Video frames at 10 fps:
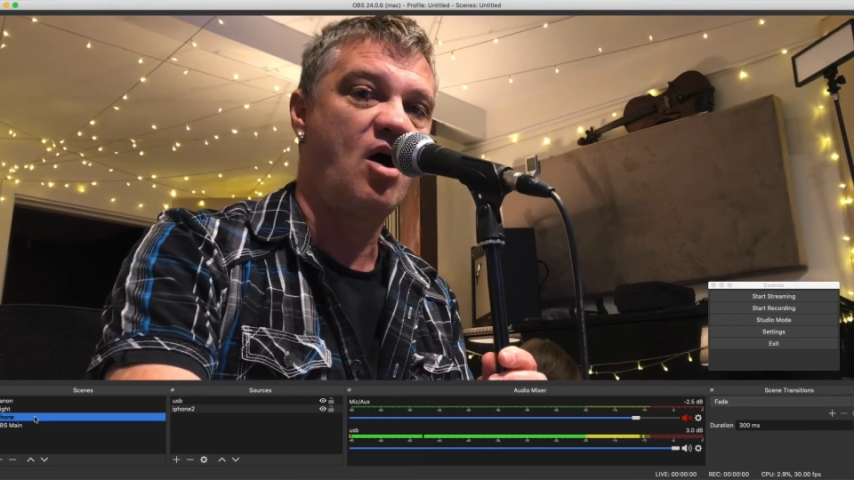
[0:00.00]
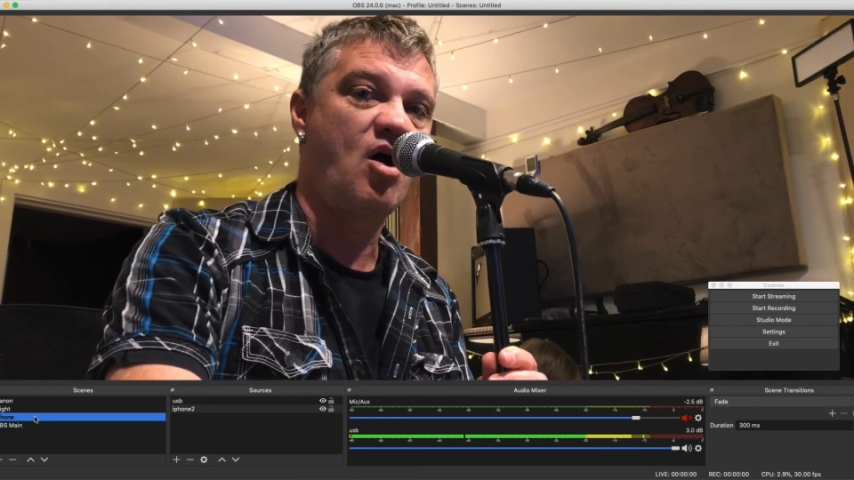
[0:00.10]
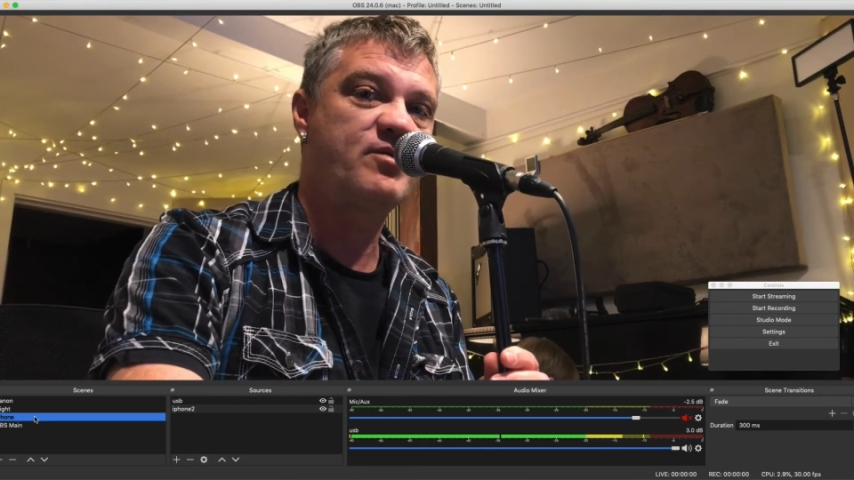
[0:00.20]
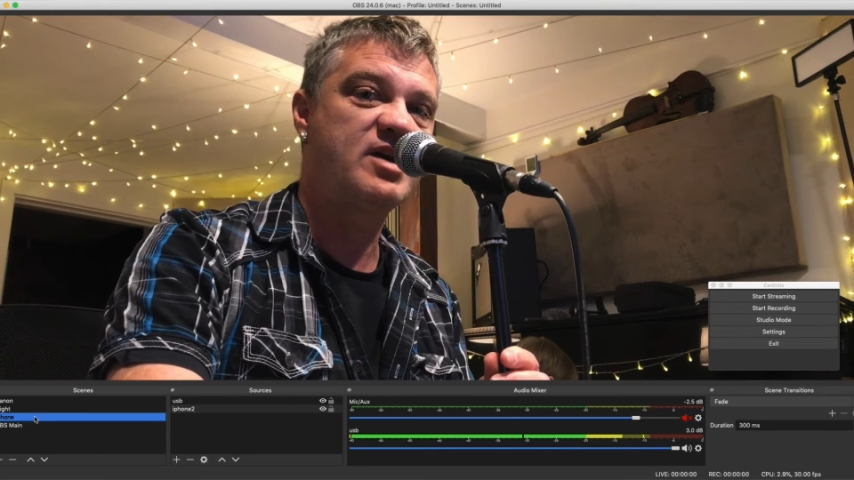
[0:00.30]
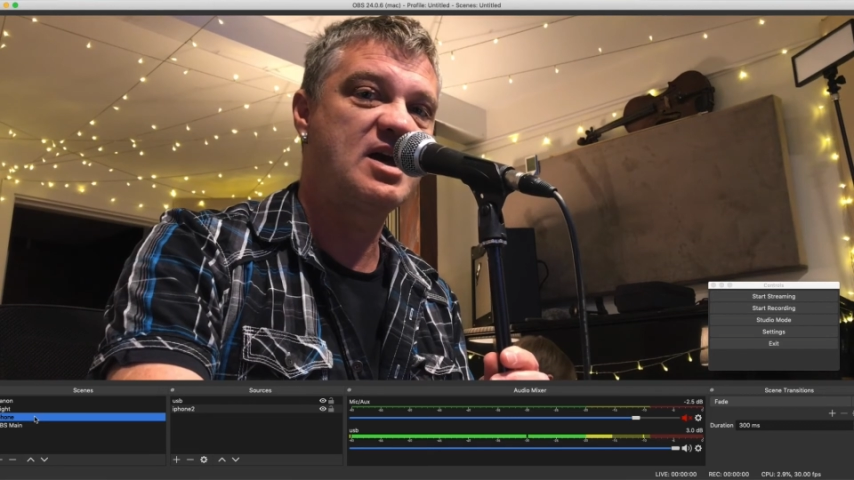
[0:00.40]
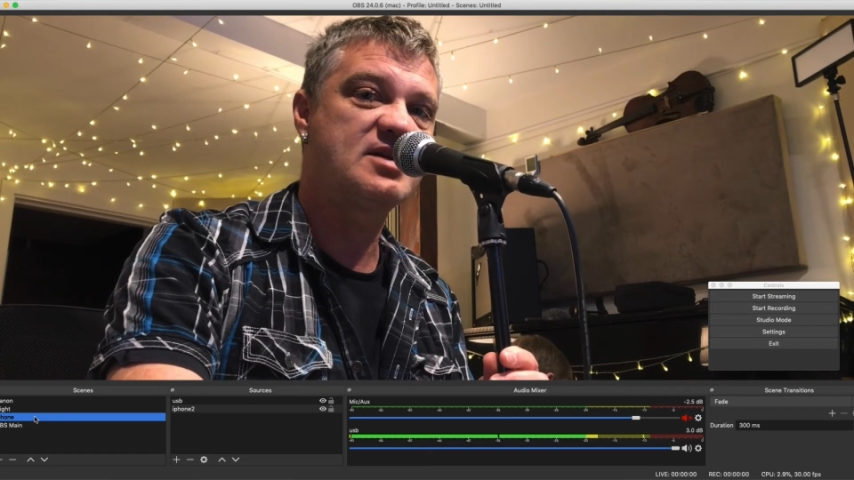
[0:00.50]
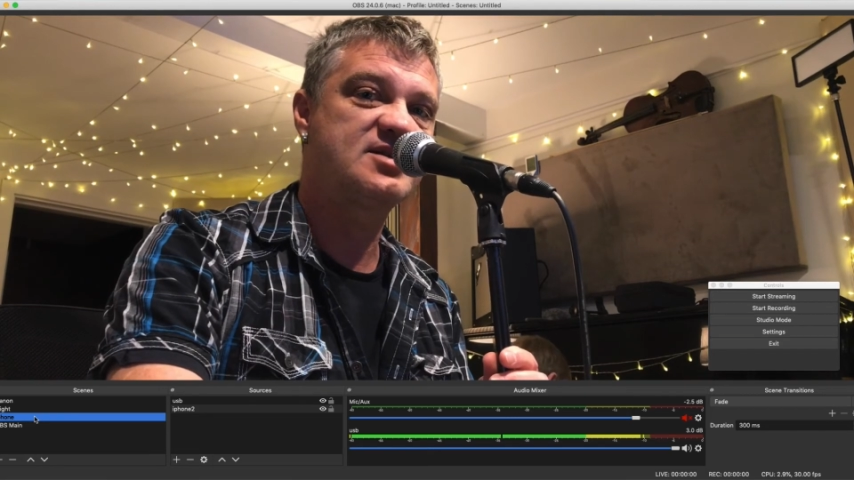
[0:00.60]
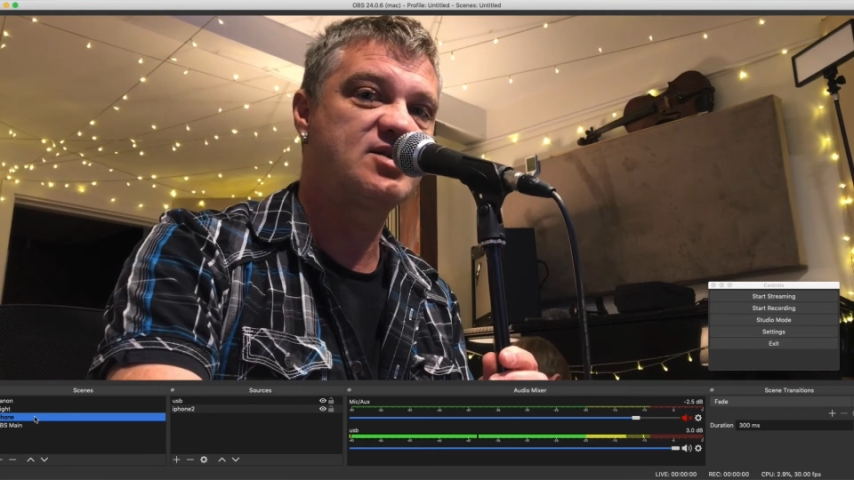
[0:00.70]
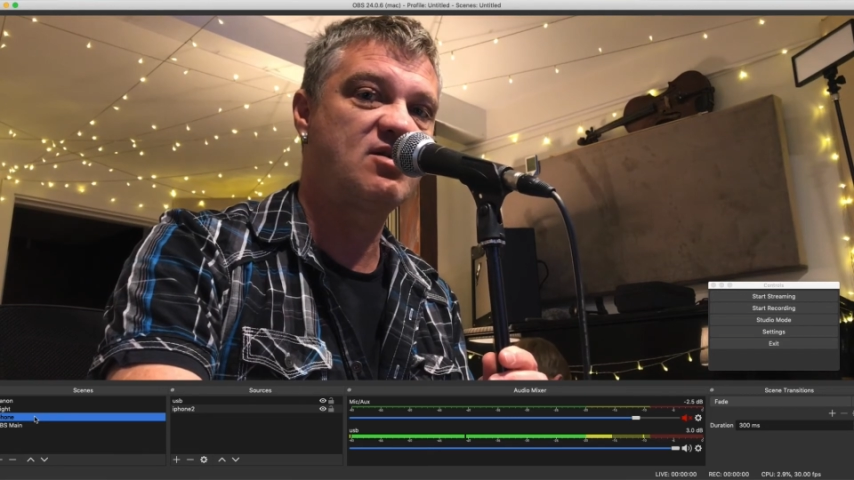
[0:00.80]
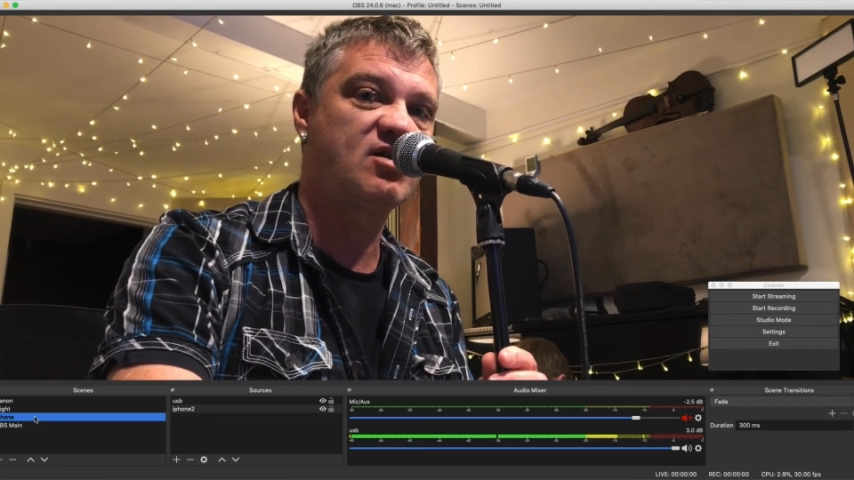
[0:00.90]

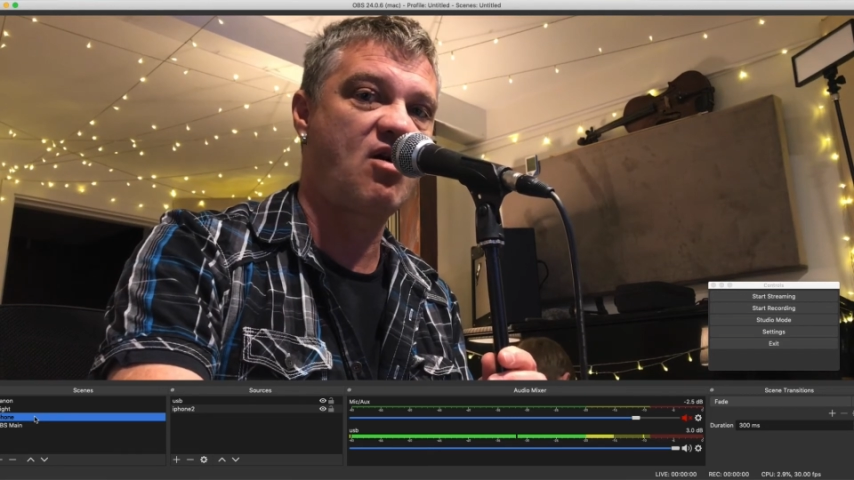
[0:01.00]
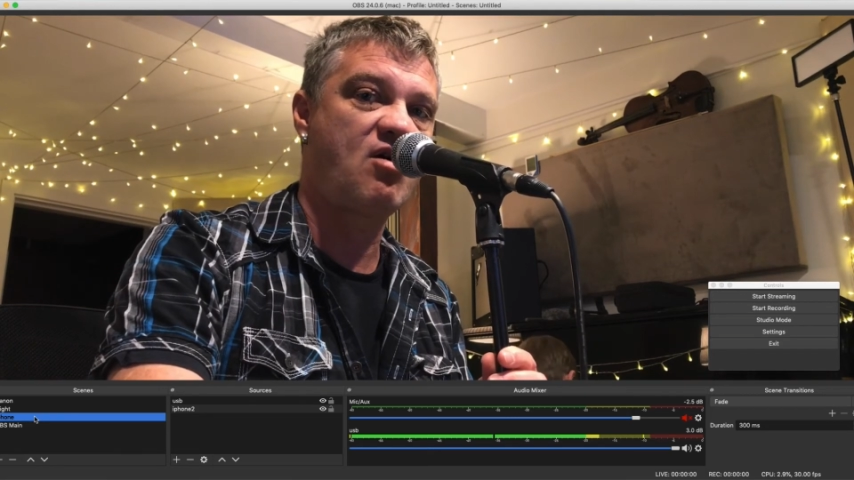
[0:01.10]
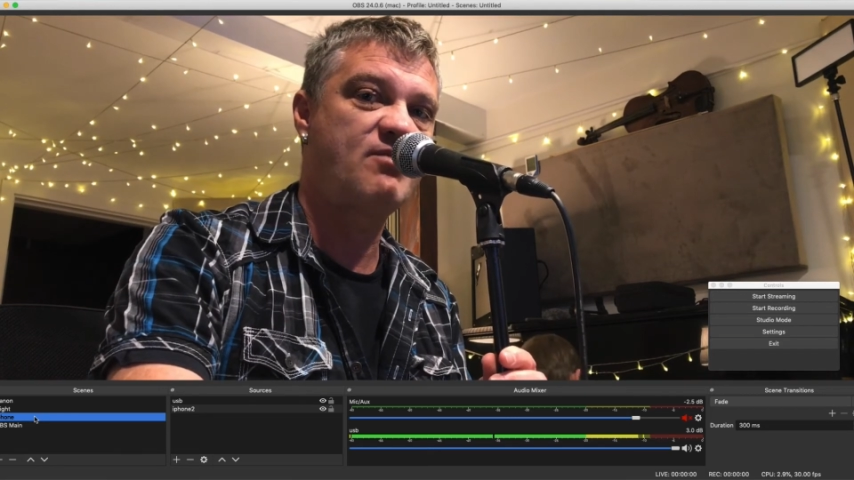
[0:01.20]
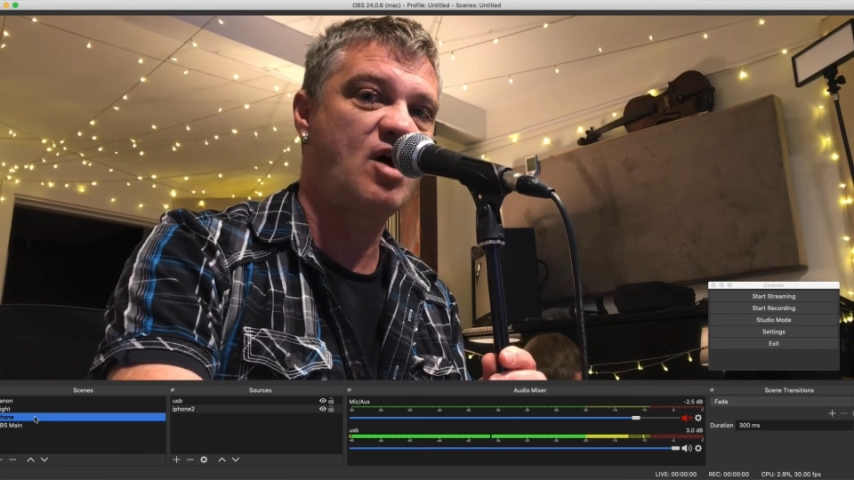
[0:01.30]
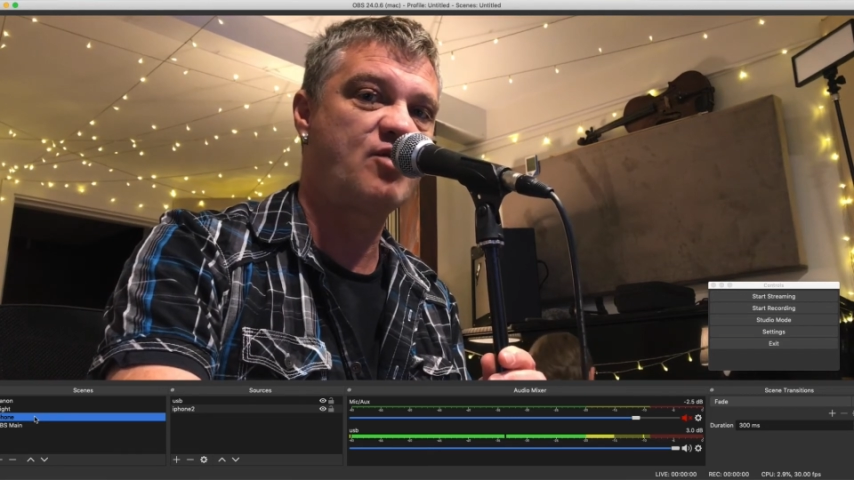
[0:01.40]
OBS.com,